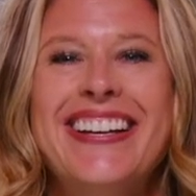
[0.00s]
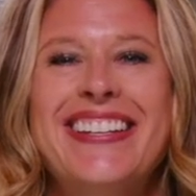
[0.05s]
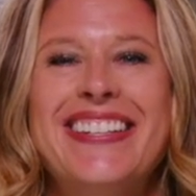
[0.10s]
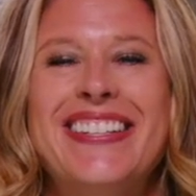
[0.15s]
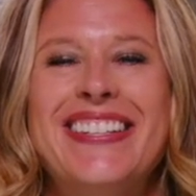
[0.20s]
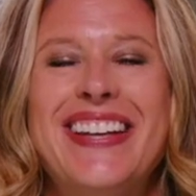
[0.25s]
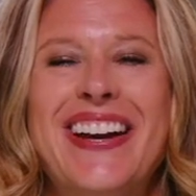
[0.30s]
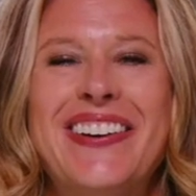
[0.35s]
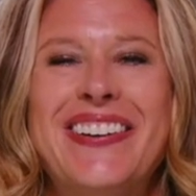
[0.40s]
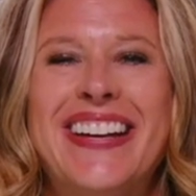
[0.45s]

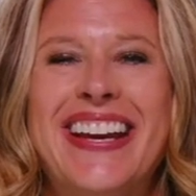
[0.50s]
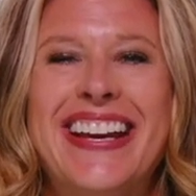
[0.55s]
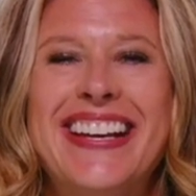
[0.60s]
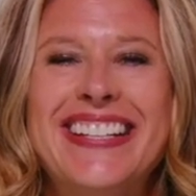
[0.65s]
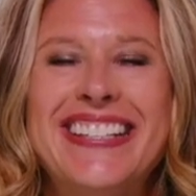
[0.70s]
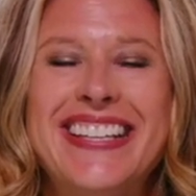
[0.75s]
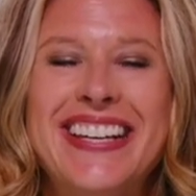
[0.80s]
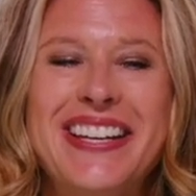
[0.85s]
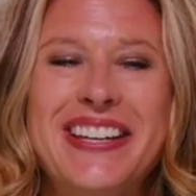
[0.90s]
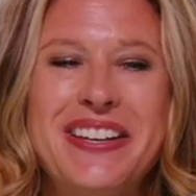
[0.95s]
So
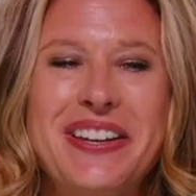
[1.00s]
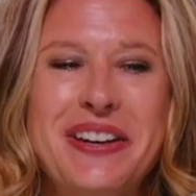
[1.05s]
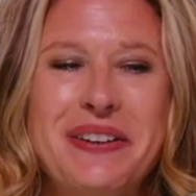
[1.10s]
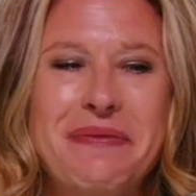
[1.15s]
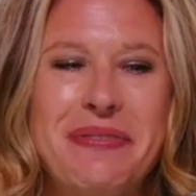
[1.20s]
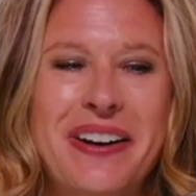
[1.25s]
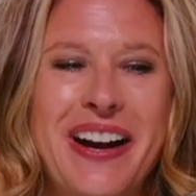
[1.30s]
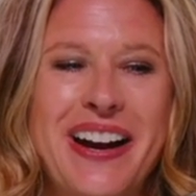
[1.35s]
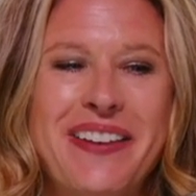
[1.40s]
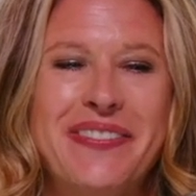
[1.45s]
continue to
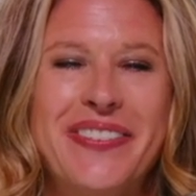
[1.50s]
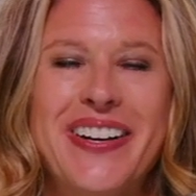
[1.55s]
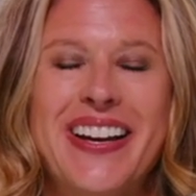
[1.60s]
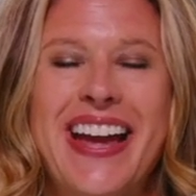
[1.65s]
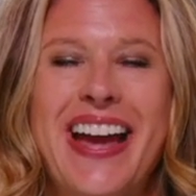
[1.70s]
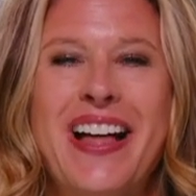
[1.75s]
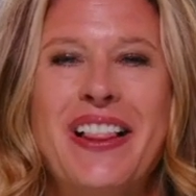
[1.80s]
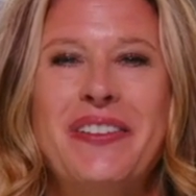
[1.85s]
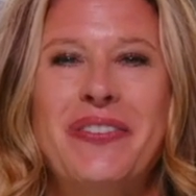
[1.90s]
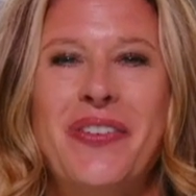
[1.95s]
pray for
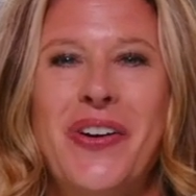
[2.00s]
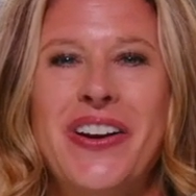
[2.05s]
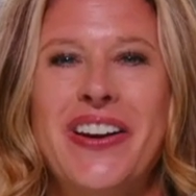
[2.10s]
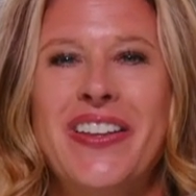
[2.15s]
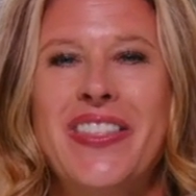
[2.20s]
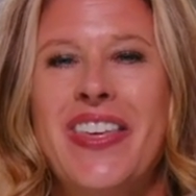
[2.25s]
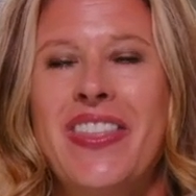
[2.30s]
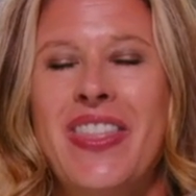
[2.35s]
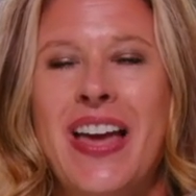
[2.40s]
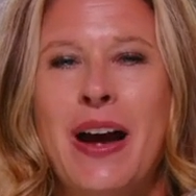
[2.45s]

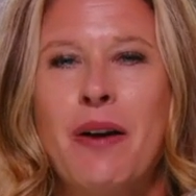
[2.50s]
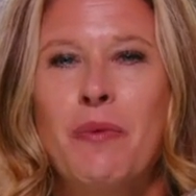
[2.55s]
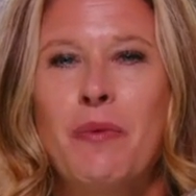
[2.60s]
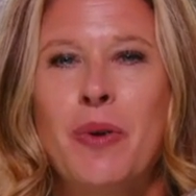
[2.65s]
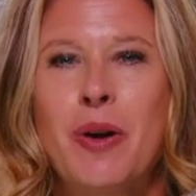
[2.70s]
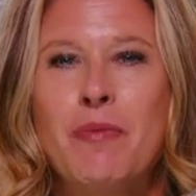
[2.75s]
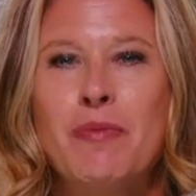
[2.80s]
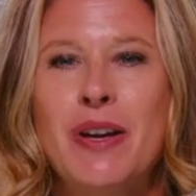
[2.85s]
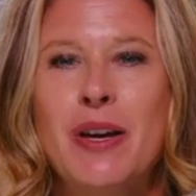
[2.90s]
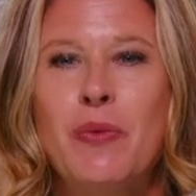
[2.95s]
California that that
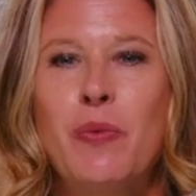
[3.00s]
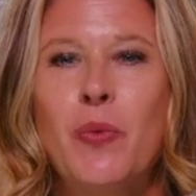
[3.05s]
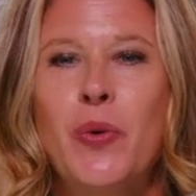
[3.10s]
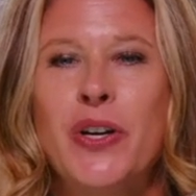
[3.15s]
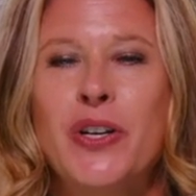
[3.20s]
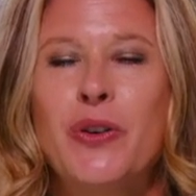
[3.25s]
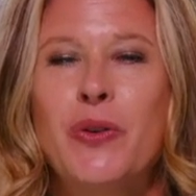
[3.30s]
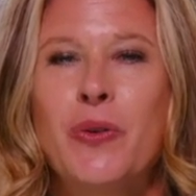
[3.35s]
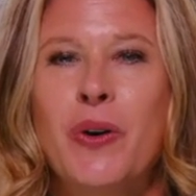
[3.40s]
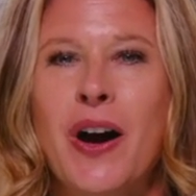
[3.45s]
remnant
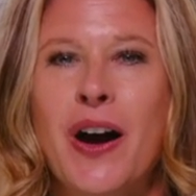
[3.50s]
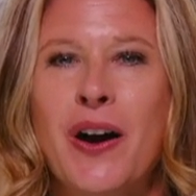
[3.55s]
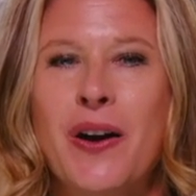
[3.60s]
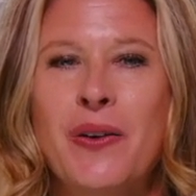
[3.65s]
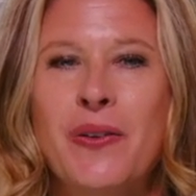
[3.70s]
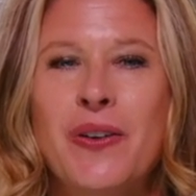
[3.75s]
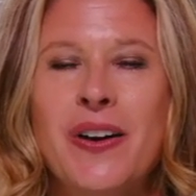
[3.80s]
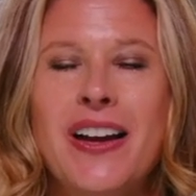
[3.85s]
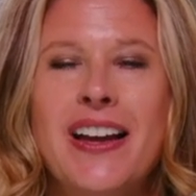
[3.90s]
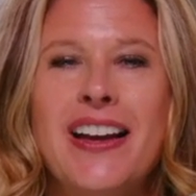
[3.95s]
would
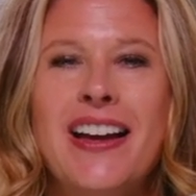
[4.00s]
grow